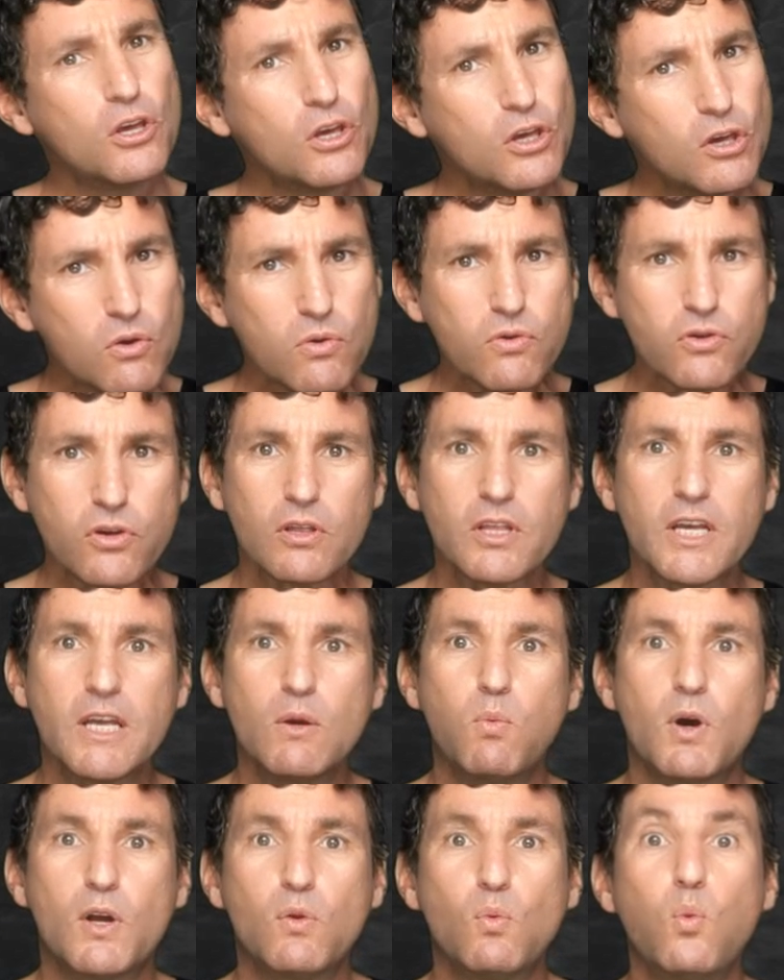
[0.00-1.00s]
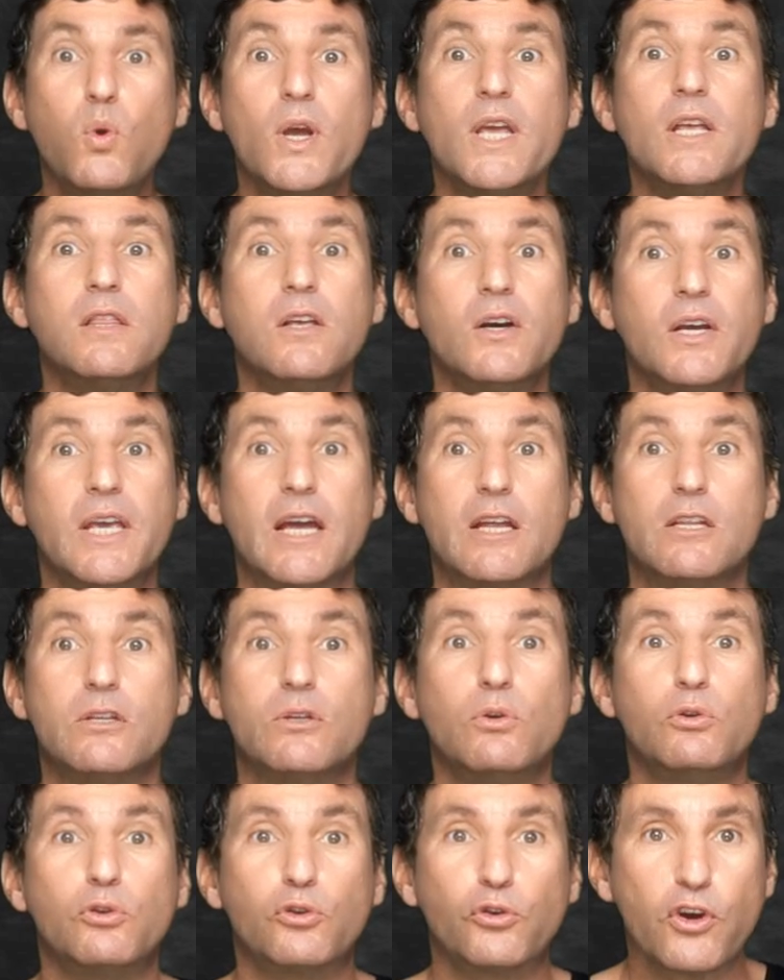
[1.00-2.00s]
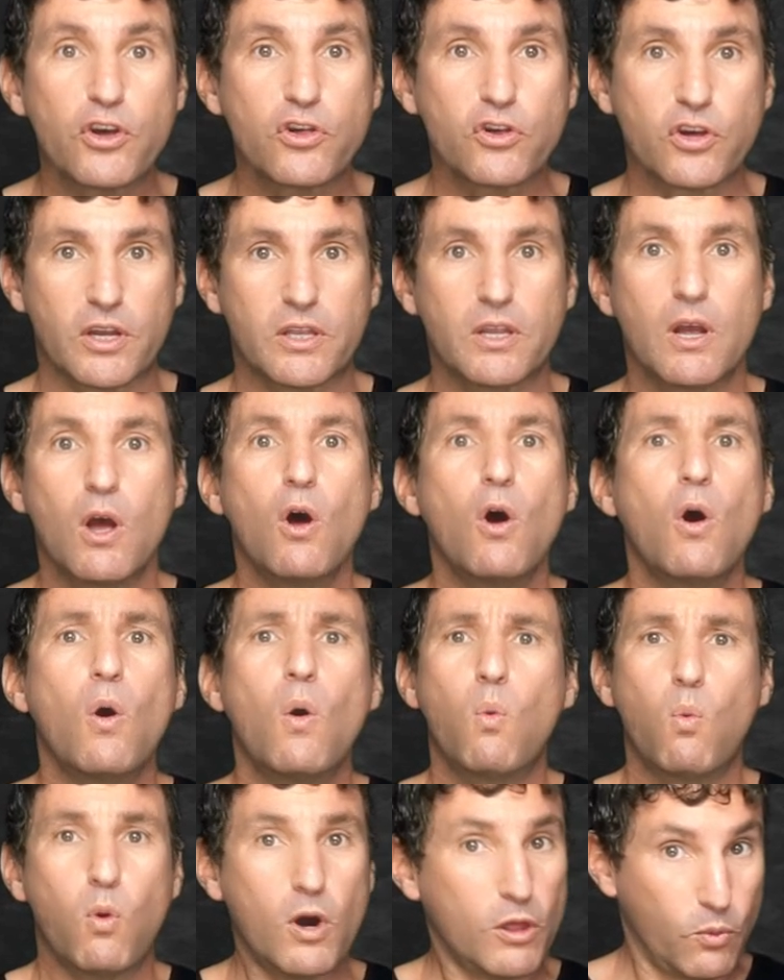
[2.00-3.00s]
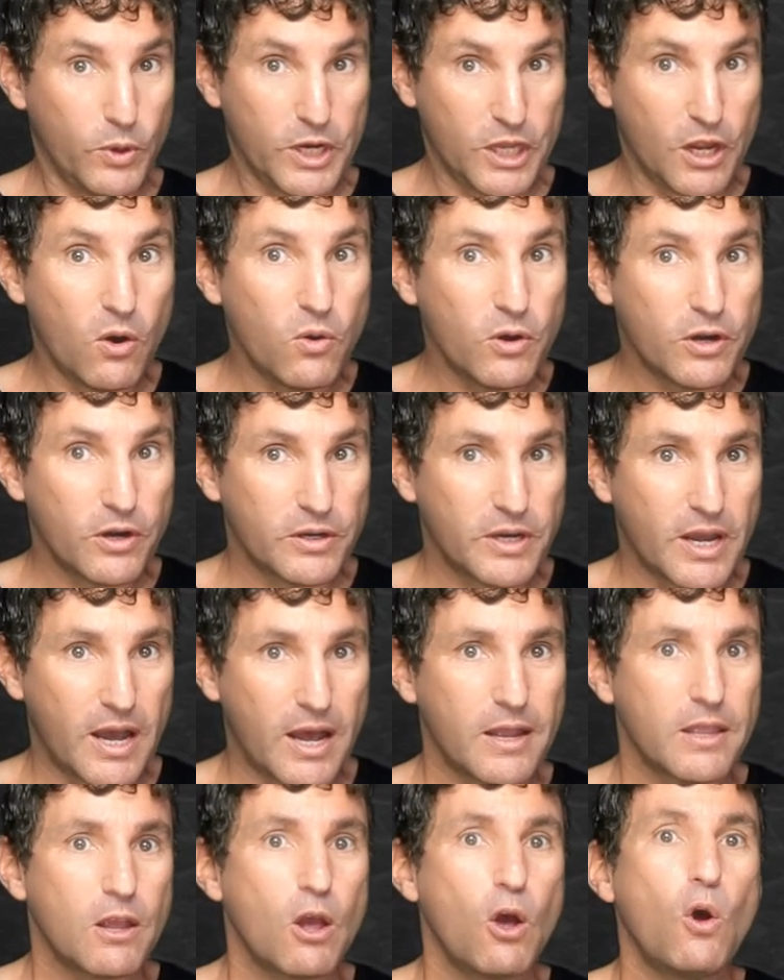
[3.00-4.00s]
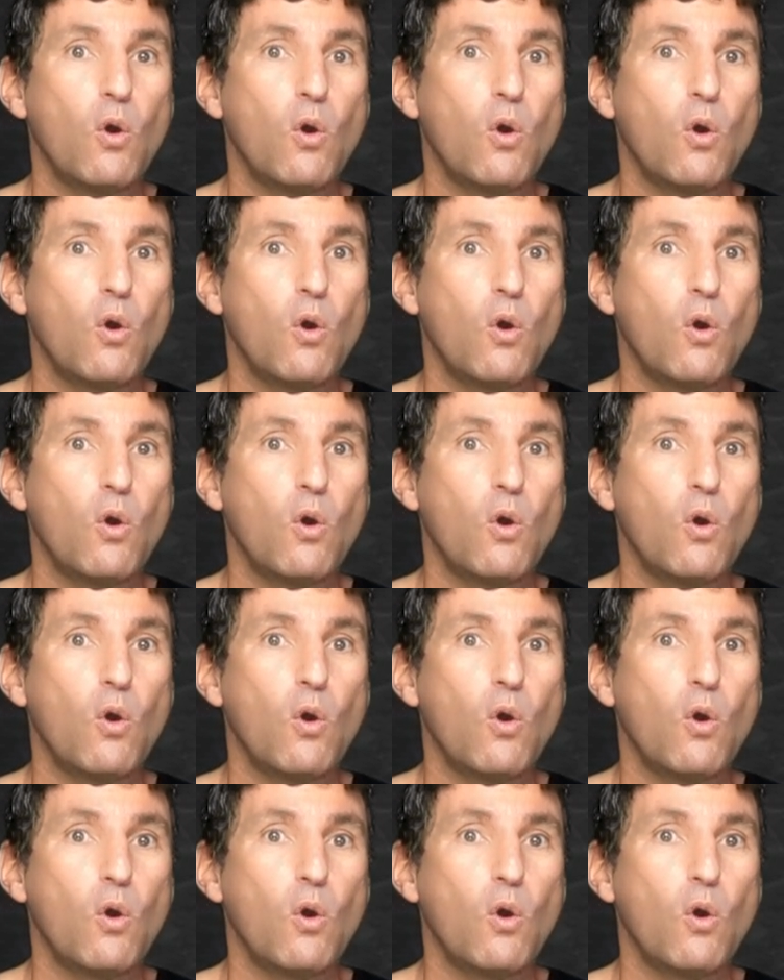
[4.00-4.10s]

Usually, when we look at nutrition, whether we know it or not,